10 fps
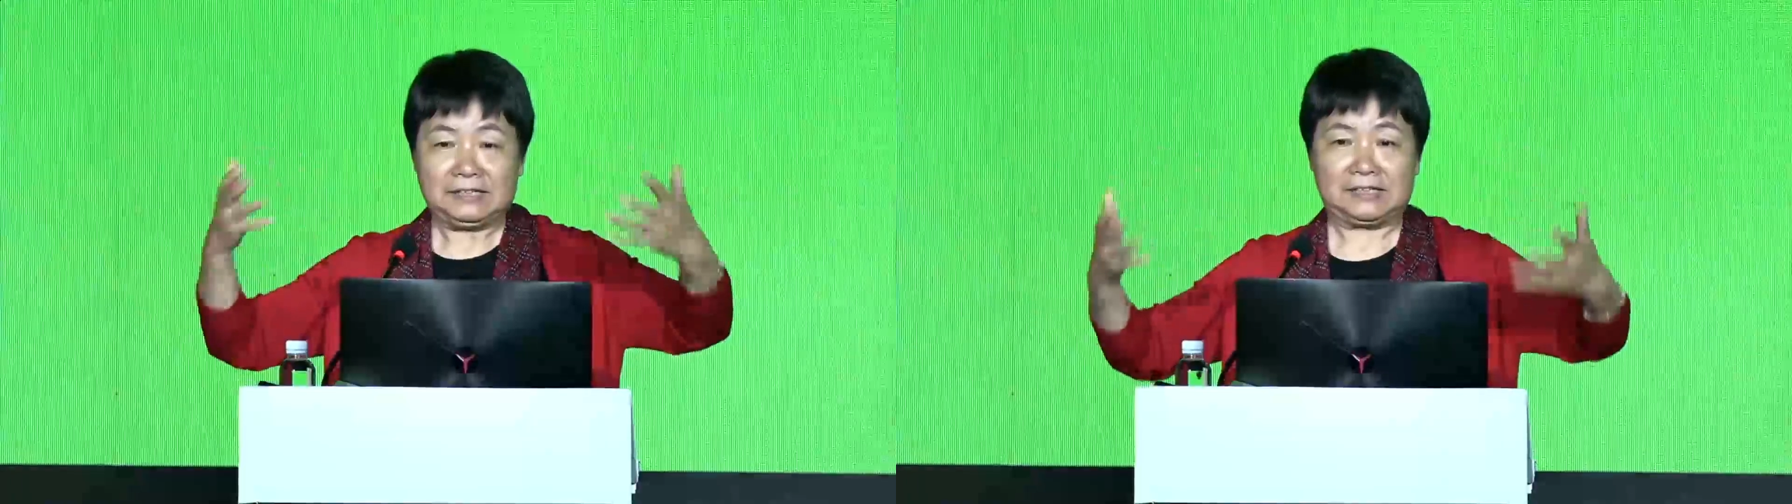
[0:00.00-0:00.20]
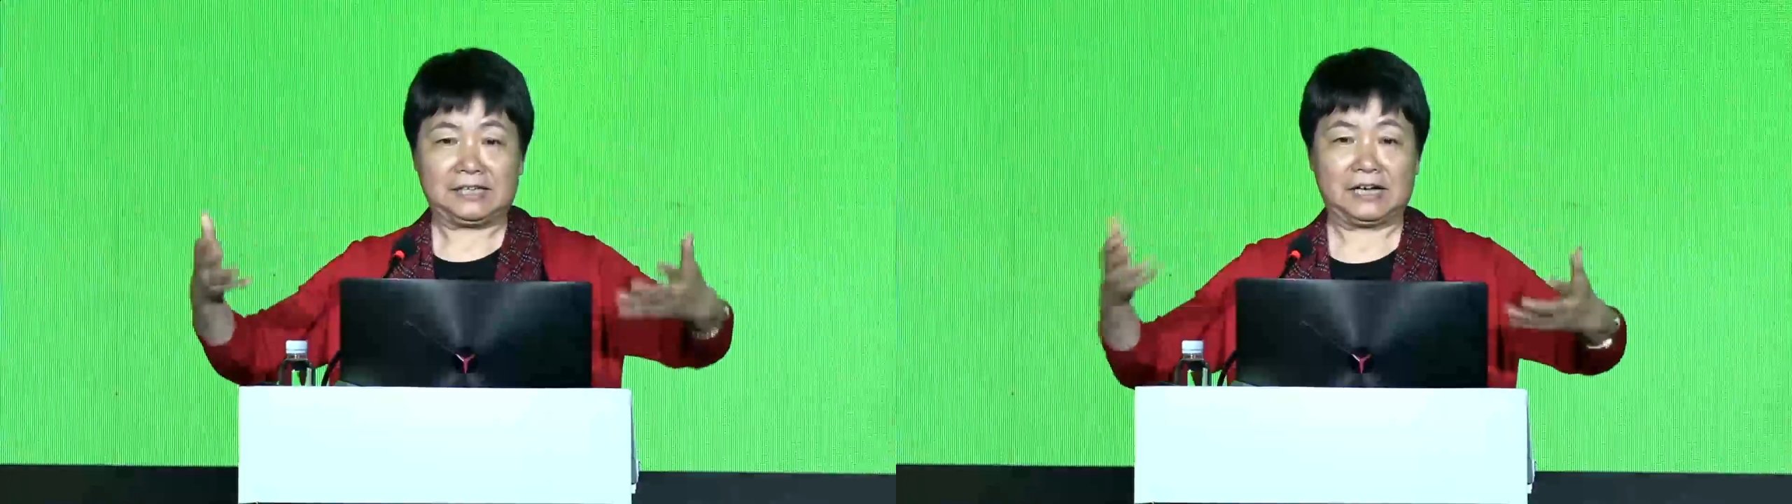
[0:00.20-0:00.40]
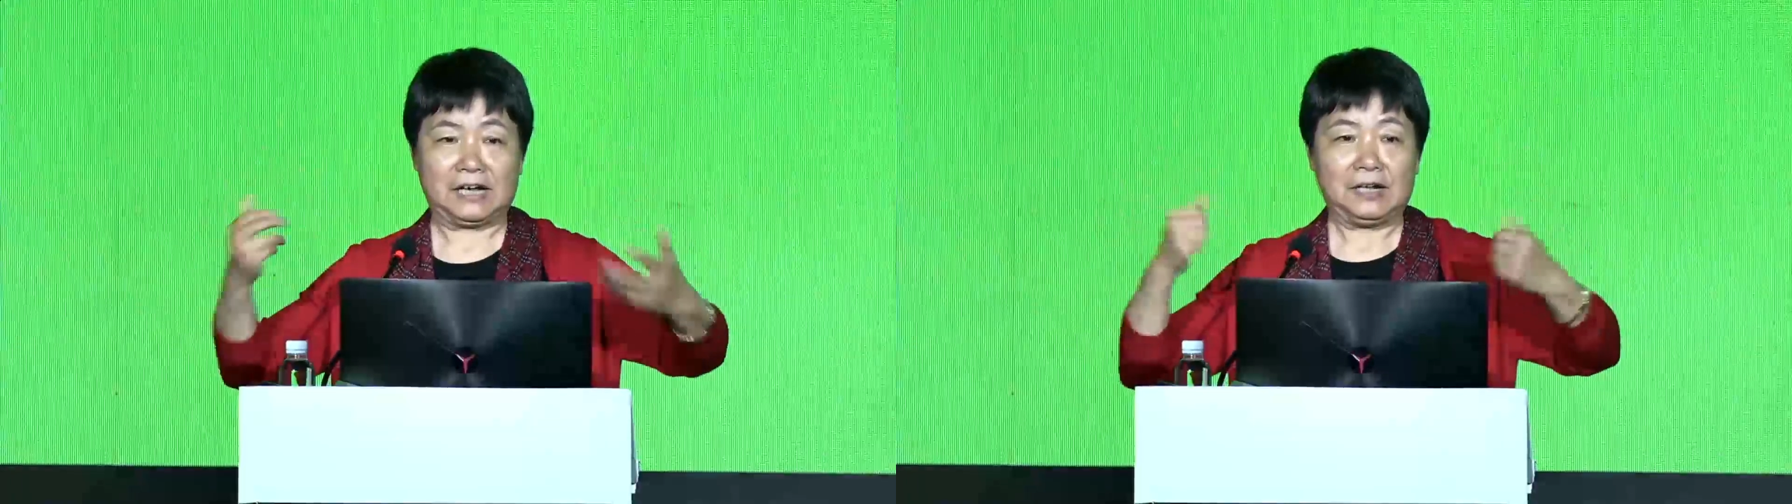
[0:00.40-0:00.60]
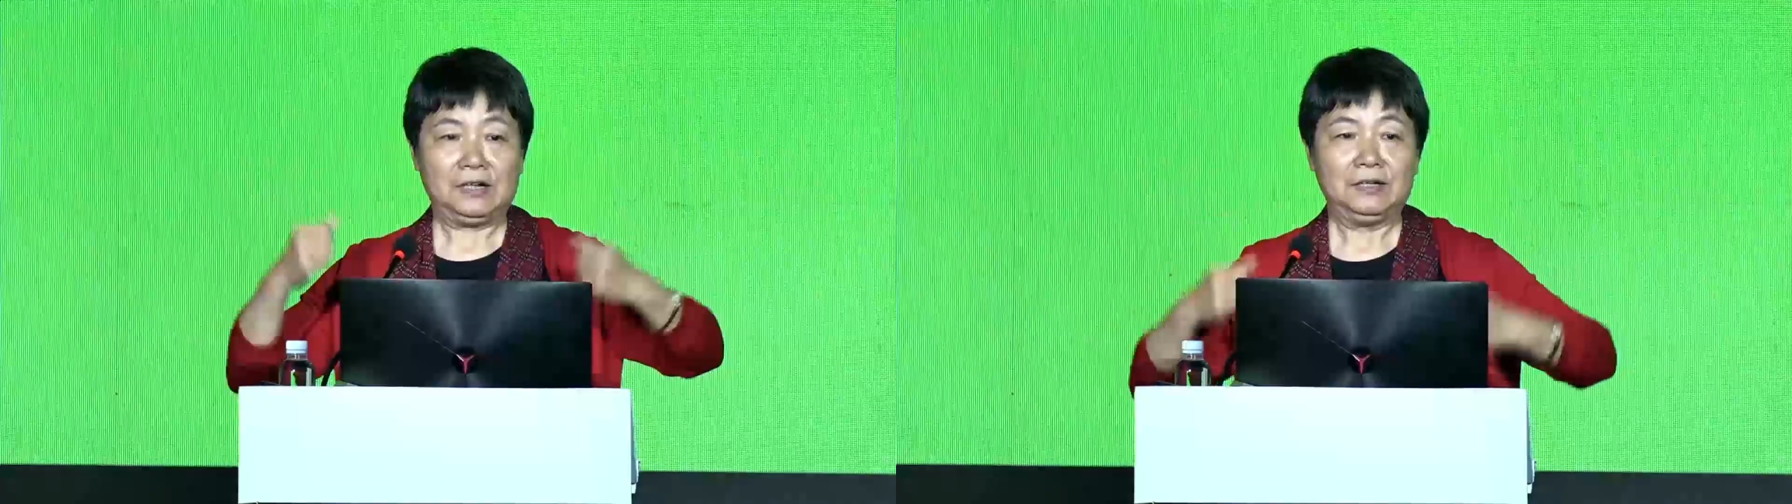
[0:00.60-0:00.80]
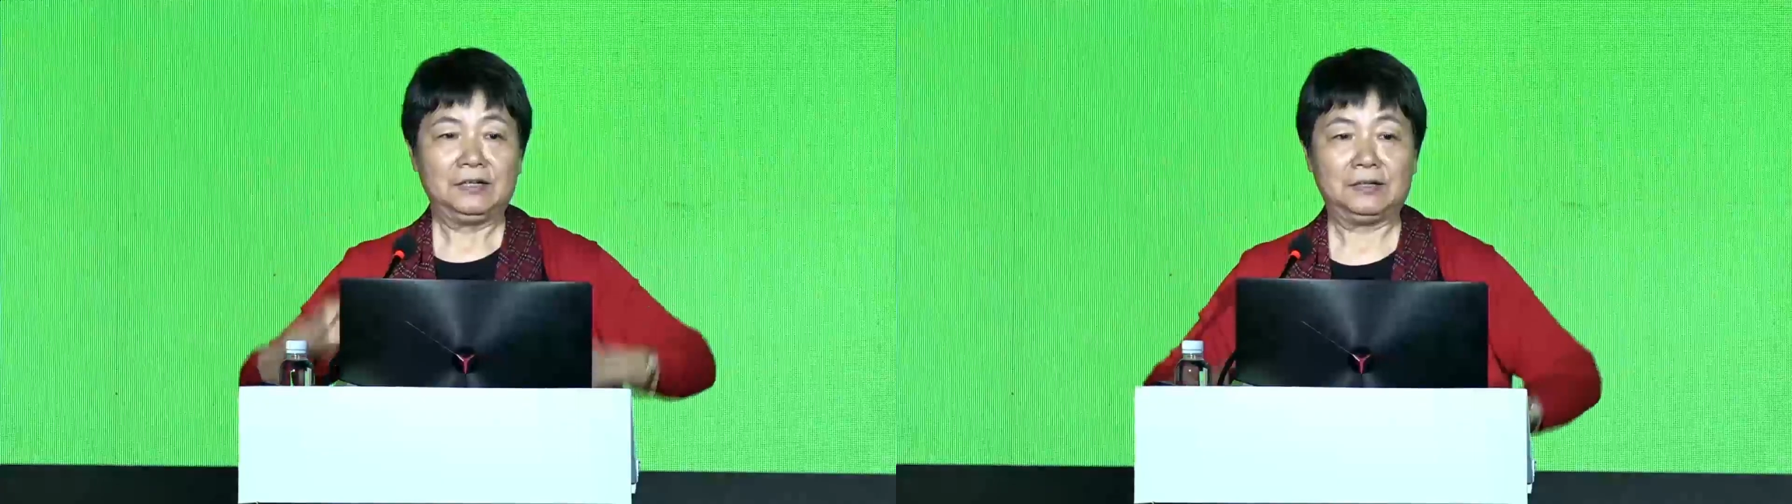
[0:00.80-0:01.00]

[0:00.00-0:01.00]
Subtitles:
share their